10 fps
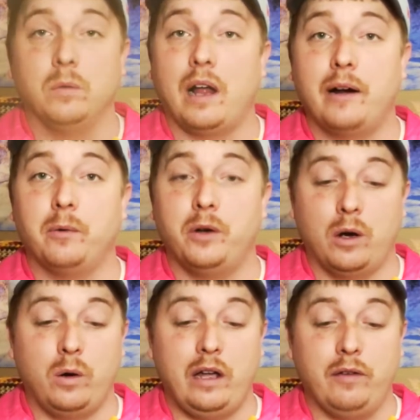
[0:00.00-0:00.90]
I don't
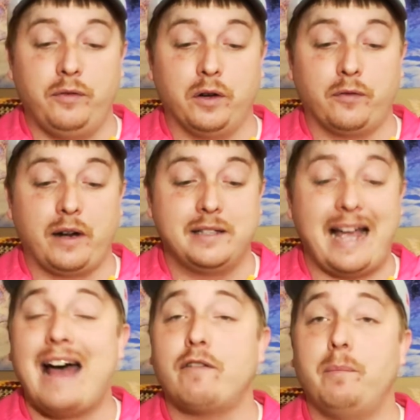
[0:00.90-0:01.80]
know if your friends
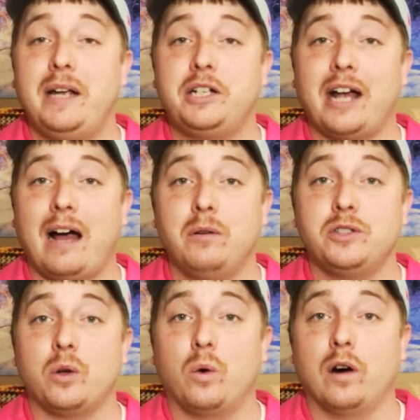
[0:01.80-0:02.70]
have a beach
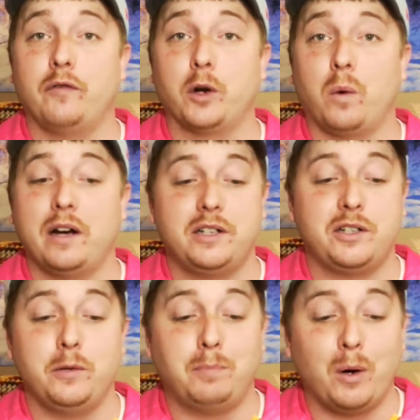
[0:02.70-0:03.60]
house or if you're wanting to
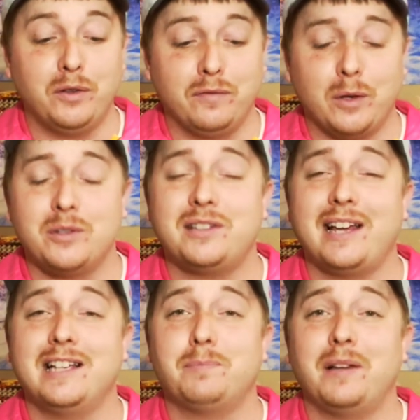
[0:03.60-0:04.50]
do both of those
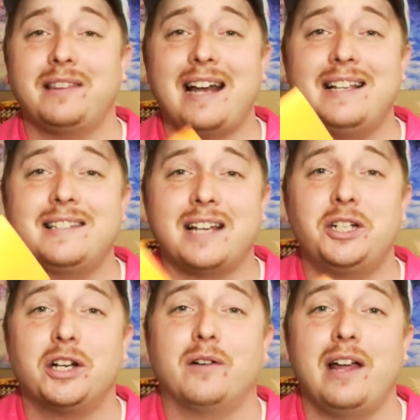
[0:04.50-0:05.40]
things, but that is
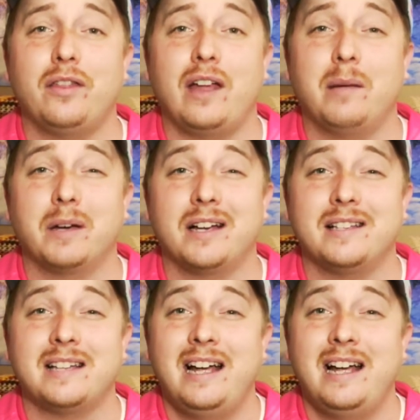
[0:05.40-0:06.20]
such a great thing because